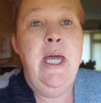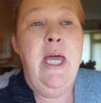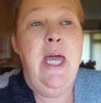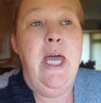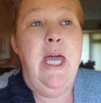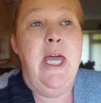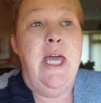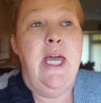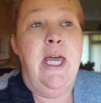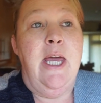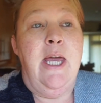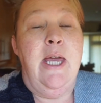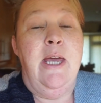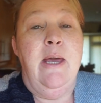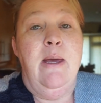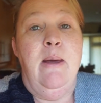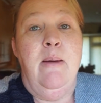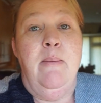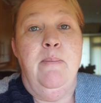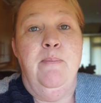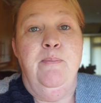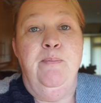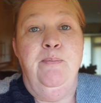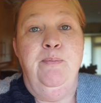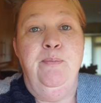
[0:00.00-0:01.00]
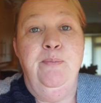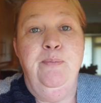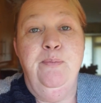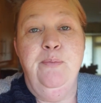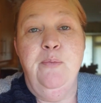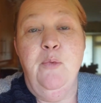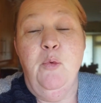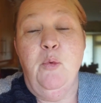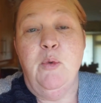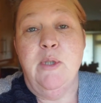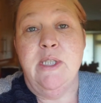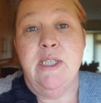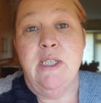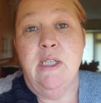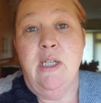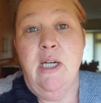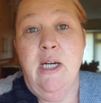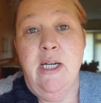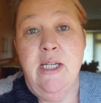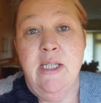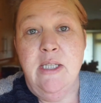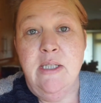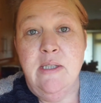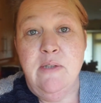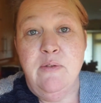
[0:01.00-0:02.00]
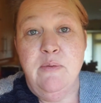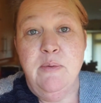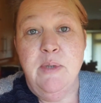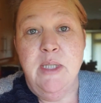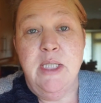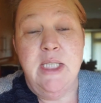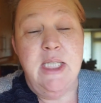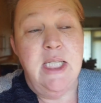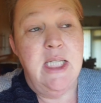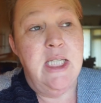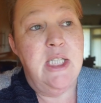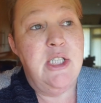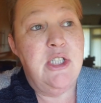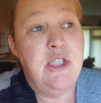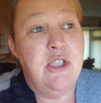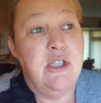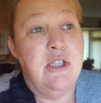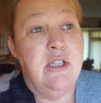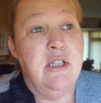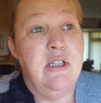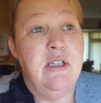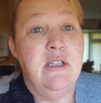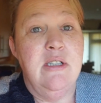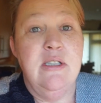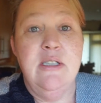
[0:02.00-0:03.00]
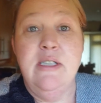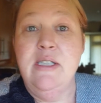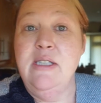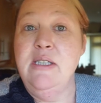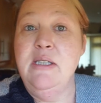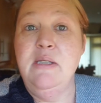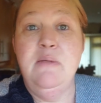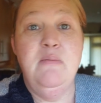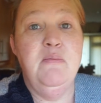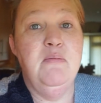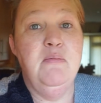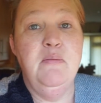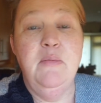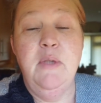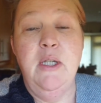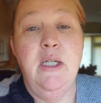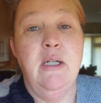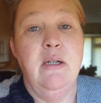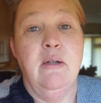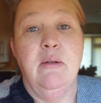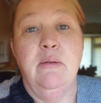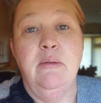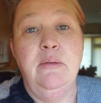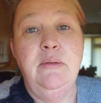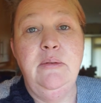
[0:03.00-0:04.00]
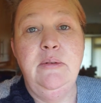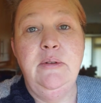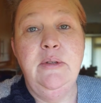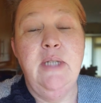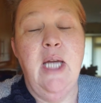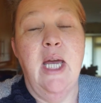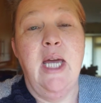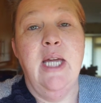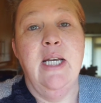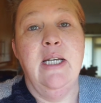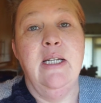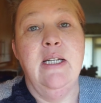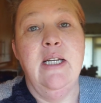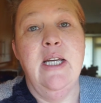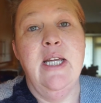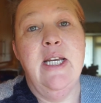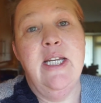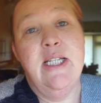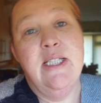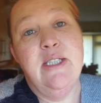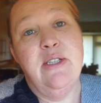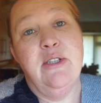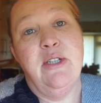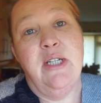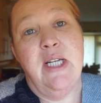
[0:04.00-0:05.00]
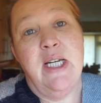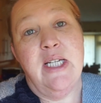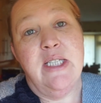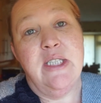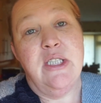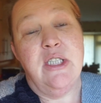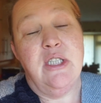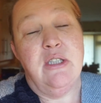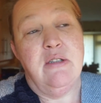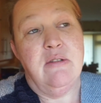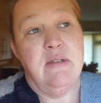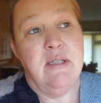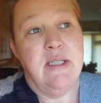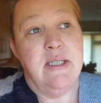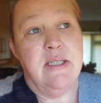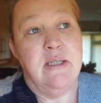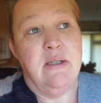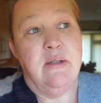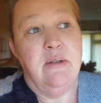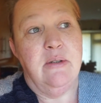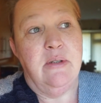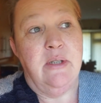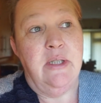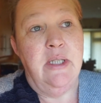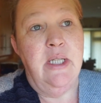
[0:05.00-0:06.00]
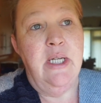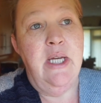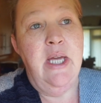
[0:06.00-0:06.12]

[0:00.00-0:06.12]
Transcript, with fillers: Was there guidance from the teachers? You know, and it is her last year in school.